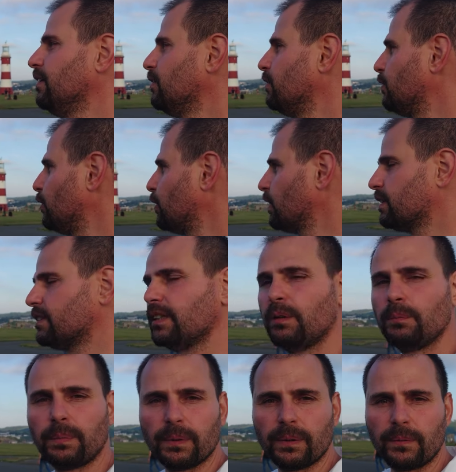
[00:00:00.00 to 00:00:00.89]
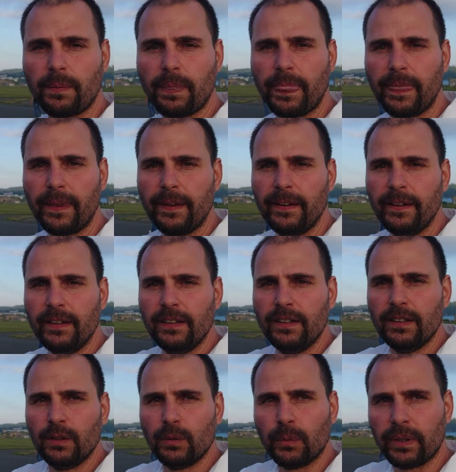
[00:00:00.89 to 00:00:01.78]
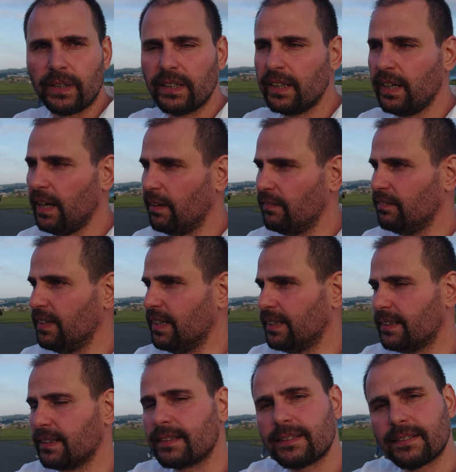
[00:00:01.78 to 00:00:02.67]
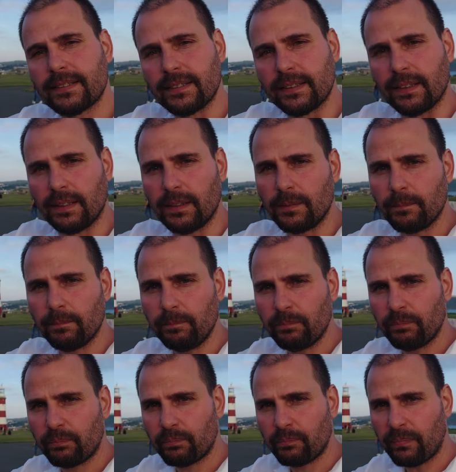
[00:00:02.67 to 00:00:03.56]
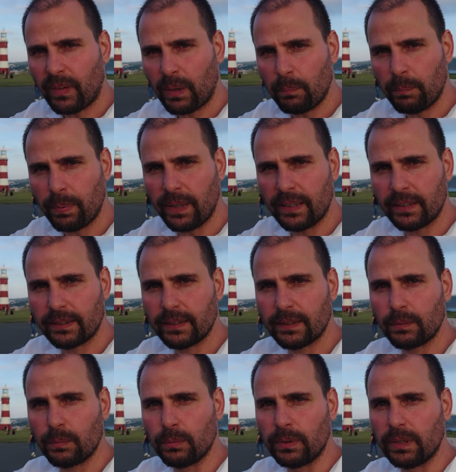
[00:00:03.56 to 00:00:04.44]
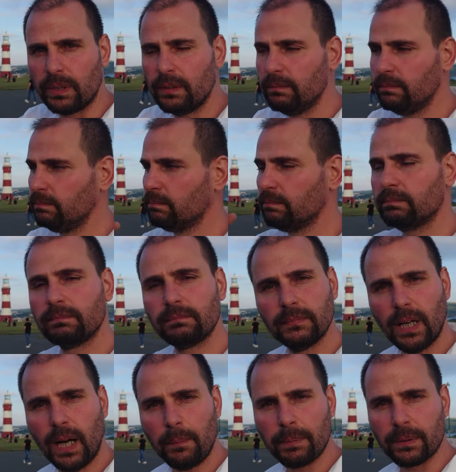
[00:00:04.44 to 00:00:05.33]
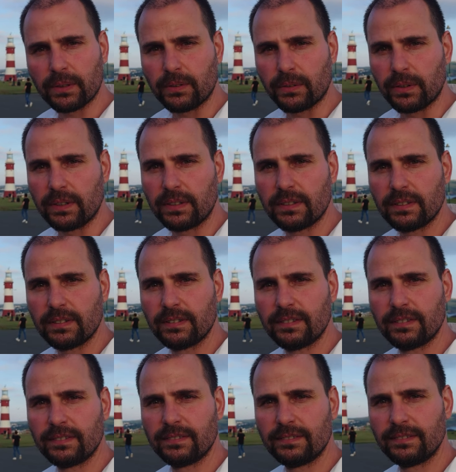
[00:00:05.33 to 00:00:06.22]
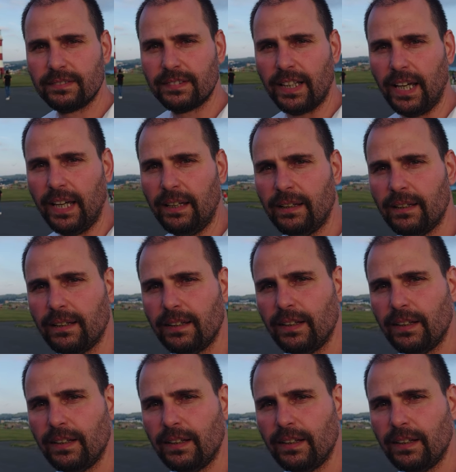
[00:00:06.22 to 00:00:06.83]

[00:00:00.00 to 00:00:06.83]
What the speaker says: For example, we're gonna have letter C planted with apple trees, yeah?